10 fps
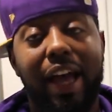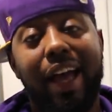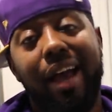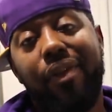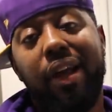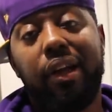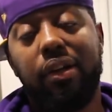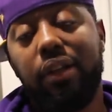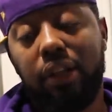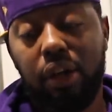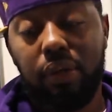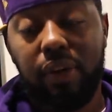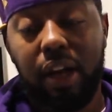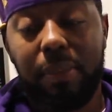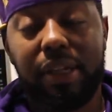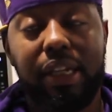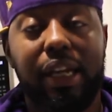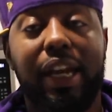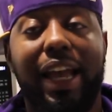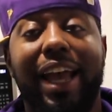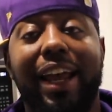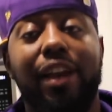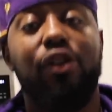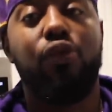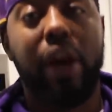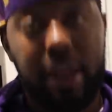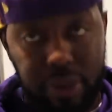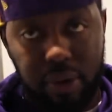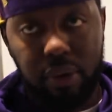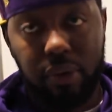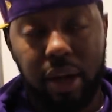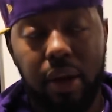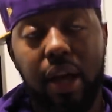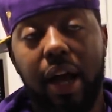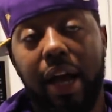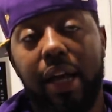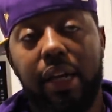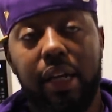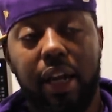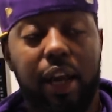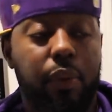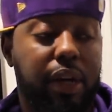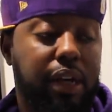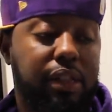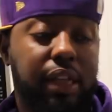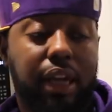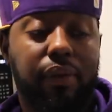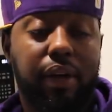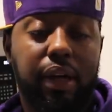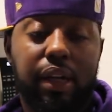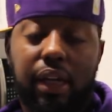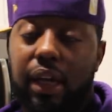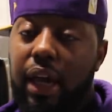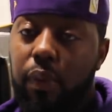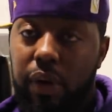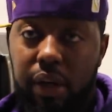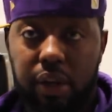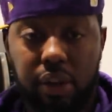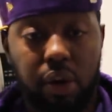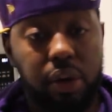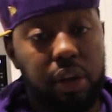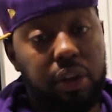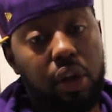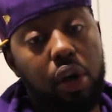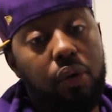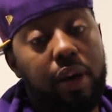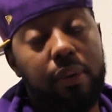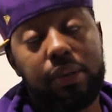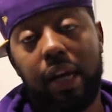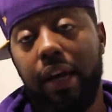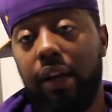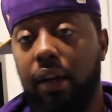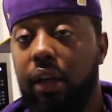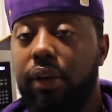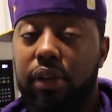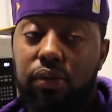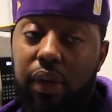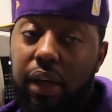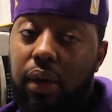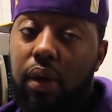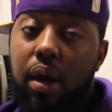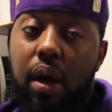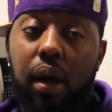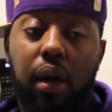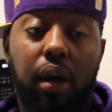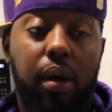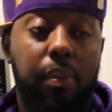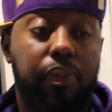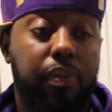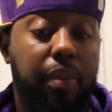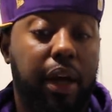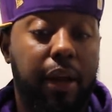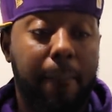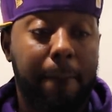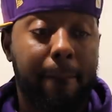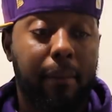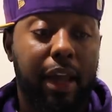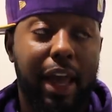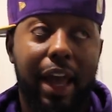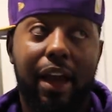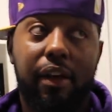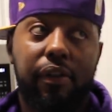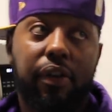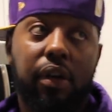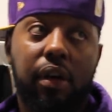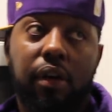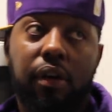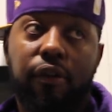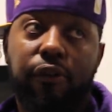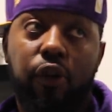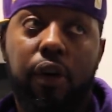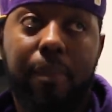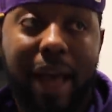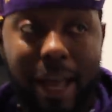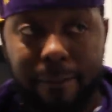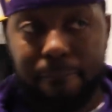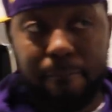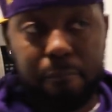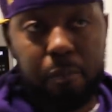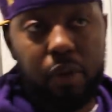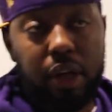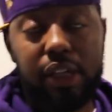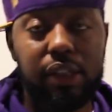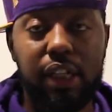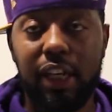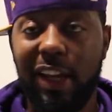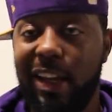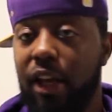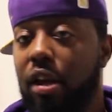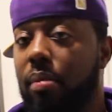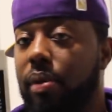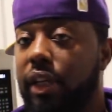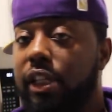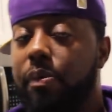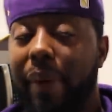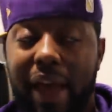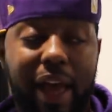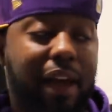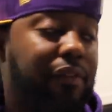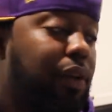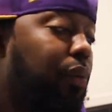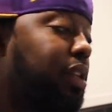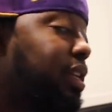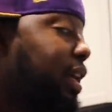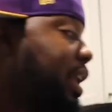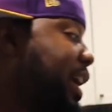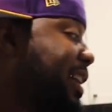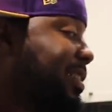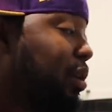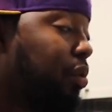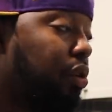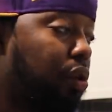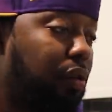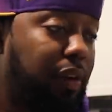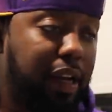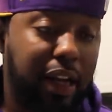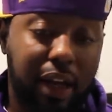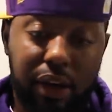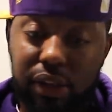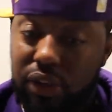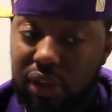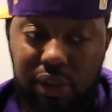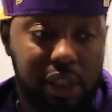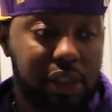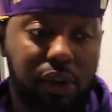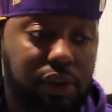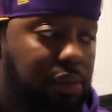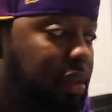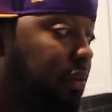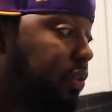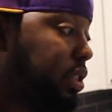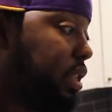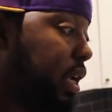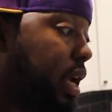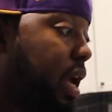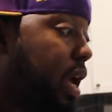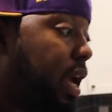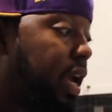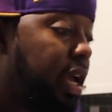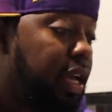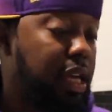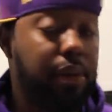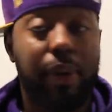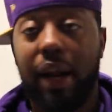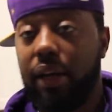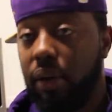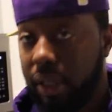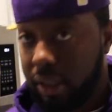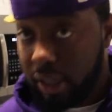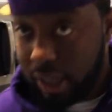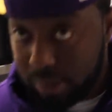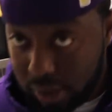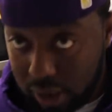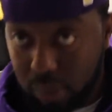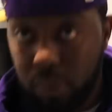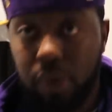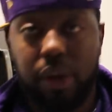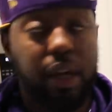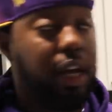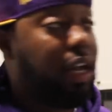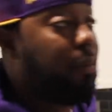Ave had a good third round, but DNA had a great third round. I had DNA in the second round and DNA in the third. The third round was kind of the clearest round, um, but Ave fought back against DNA, but this path and what DNA has going on right now is just he's on some different shit and he probably gonna get the names that he want.